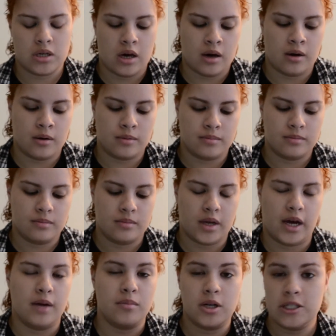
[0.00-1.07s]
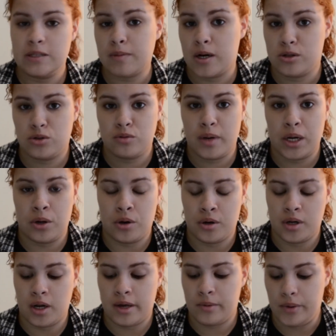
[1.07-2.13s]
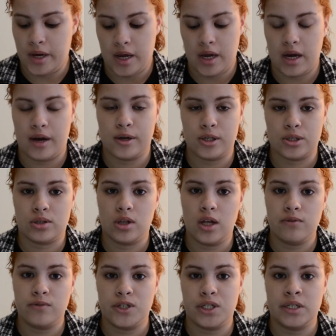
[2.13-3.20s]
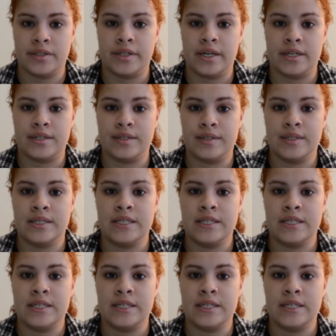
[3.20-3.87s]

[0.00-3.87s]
I'm not sponsored by her in any way. I just love what she does.